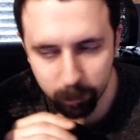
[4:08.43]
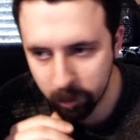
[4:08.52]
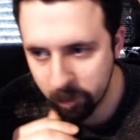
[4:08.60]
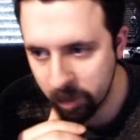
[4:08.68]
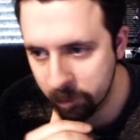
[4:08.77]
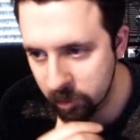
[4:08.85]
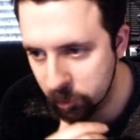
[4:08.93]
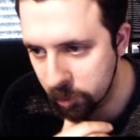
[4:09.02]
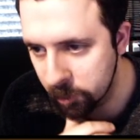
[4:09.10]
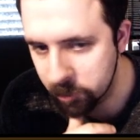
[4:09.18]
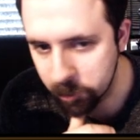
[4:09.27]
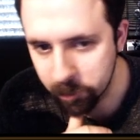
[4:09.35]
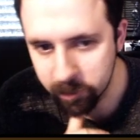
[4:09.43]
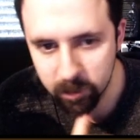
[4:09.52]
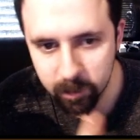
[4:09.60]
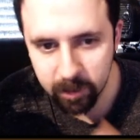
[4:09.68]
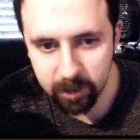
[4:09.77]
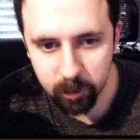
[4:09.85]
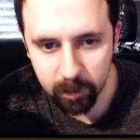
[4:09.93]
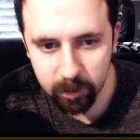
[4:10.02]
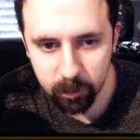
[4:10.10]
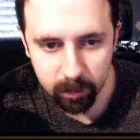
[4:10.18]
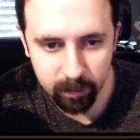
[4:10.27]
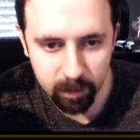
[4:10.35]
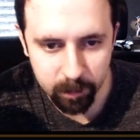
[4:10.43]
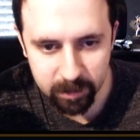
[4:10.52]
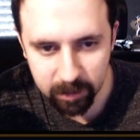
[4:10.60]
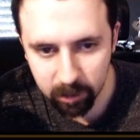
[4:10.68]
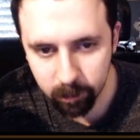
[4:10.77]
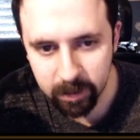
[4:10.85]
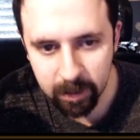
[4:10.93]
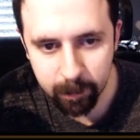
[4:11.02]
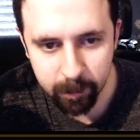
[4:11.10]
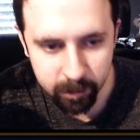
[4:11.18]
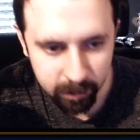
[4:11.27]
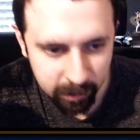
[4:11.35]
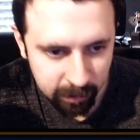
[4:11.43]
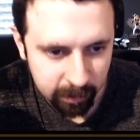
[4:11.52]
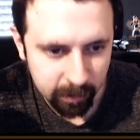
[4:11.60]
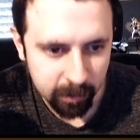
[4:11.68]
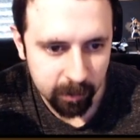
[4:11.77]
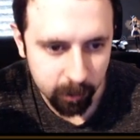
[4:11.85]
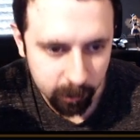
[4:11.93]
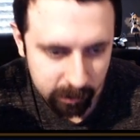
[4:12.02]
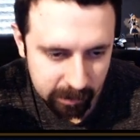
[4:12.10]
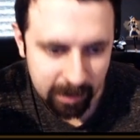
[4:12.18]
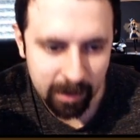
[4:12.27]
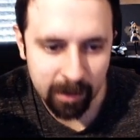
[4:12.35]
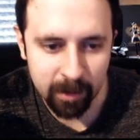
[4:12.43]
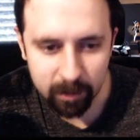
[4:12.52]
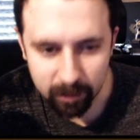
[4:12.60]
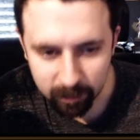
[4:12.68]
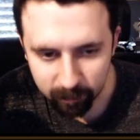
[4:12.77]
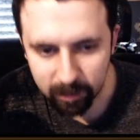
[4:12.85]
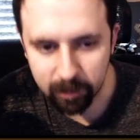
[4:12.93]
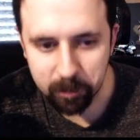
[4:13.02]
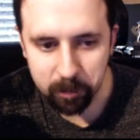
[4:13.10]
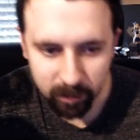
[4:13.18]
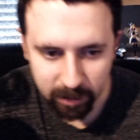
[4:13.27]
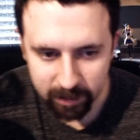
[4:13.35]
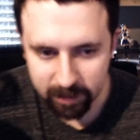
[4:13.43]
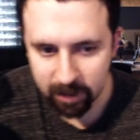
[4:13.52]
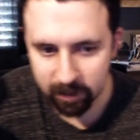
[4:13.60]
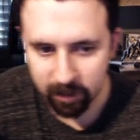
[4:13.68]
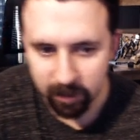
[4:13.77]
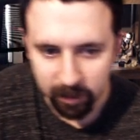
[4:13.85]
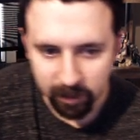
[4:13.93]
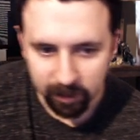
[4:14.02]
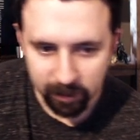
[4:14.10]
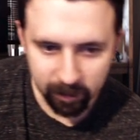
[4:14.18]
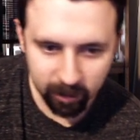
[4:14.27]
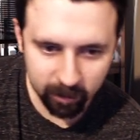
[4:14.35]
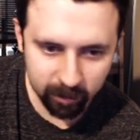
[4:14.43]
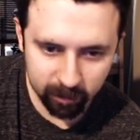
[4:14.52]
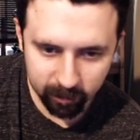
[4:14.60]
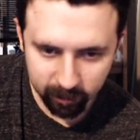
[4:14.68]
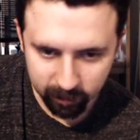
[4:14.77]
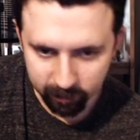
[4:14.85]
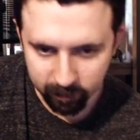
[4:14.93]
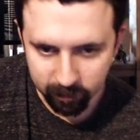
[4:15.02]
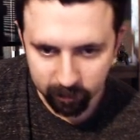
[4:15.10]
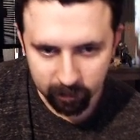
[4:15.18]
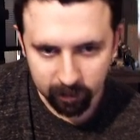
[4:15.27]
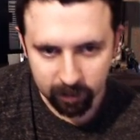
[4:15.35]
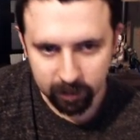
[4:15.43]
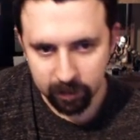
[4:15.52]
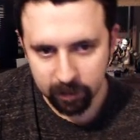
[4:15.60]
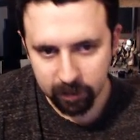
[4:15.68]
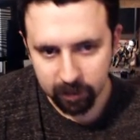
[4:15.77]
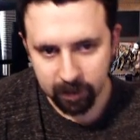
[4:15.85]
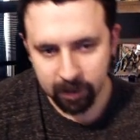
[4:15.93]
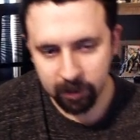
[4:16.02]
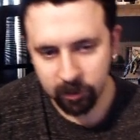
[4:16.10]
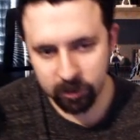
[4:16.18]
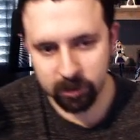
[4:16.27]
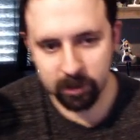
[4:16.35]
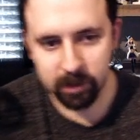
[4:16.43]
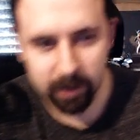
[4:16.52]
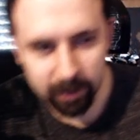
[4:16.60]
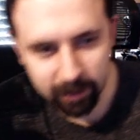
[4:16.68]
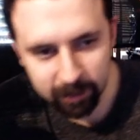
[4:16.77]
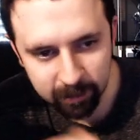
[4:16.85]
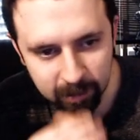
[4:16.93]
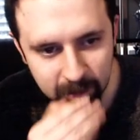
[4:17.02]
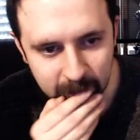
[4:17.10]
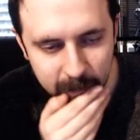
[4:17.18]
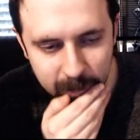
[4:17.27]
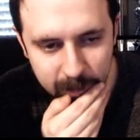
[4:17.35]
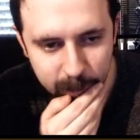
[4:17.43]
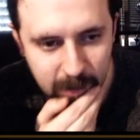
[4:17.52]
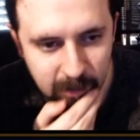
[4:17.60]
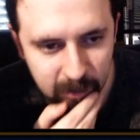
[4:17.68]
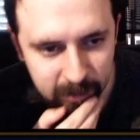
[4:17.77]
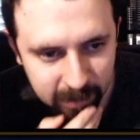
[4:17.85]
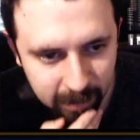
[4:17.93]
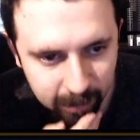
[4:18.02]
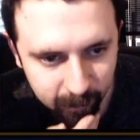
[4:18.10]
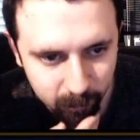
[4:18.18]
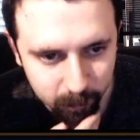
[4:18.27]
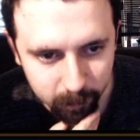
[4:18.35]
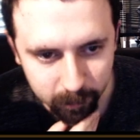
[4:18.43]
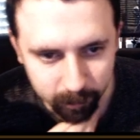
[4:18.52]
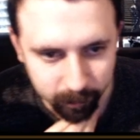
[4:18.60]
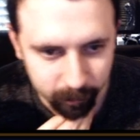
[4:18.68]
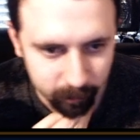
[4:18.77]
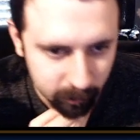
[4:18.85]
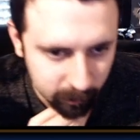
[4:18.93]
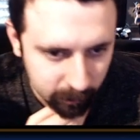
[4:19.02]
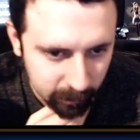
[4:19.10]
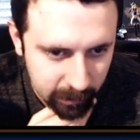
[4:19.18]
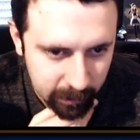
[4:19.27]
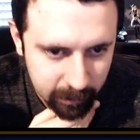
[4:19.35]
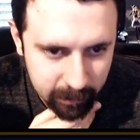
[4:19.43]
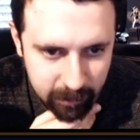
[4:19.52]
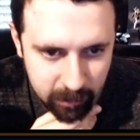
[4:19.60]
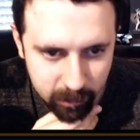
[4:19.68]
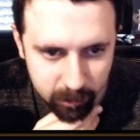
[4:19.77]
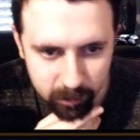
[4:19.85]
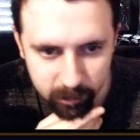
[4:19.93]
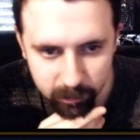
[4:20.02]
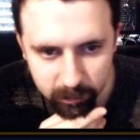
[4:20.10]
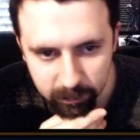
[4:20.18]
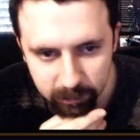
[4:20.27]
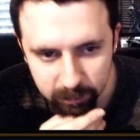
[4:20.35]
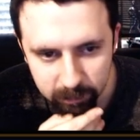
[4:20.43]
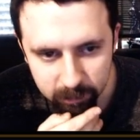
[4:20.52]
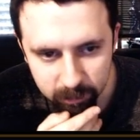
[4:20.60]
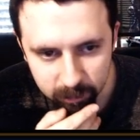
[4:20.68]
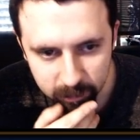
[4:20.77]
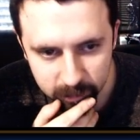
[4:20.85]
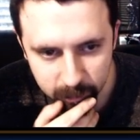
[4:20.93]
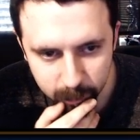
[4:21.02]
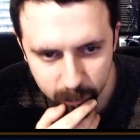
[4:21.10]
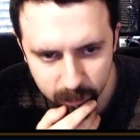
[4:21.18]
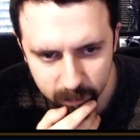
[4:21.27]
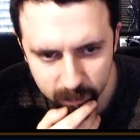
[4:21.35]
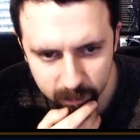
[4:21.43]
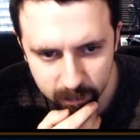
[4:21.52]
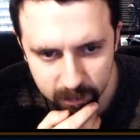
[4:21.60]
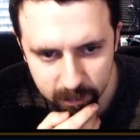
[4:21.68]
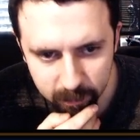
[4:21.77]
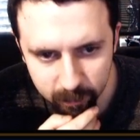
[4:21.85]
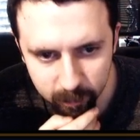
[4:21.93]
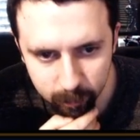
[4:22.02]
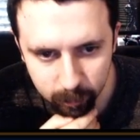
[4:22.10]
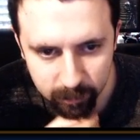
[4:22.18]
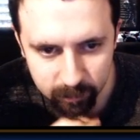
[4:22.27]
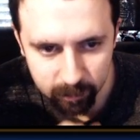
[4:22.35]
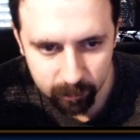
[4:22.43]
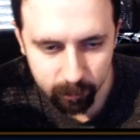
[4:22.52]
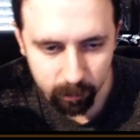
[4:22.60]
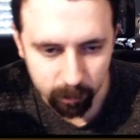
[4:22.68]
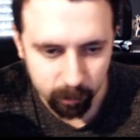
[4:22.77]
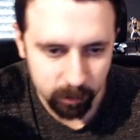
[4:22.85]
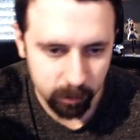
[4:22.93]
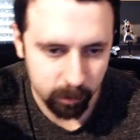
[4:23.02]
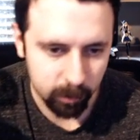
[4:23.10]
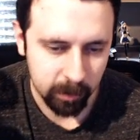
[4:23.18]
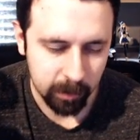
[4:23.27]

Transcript: premium, it's pretty much always going to be this way, 25% LB damage, you know, attack, and then 500 flat attack. And Ashe is getting a magic tank form and a healer, support healer and brave shift form. So